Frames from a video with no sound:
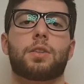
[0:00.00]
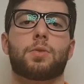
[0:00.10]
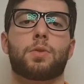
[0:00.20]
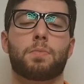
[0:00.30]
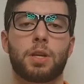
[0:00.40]

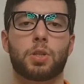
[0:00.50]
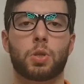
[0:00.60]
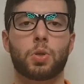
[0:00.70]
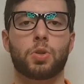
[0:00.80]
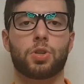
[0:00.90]
would be
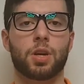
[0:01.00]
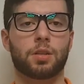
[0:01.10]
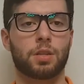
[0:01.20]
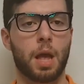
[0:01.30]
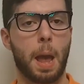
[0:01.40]
to
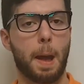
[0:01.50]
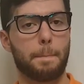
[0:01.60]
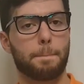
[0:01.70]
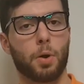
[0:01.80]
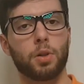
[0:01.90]
just
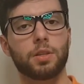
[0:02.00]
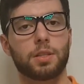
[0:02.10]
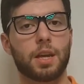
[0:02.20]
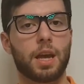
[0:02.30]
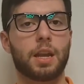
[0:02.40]
pull the
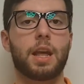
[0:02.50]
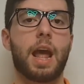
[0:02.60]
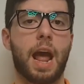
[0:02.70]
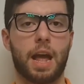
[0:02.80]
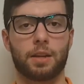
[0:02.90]
skin
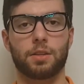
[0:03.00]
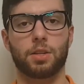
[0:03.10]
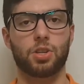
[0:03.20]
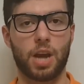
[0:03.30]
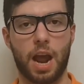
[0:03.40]
and
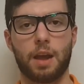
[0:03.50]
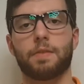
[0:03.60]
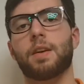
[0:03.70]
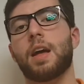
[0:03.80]
shave.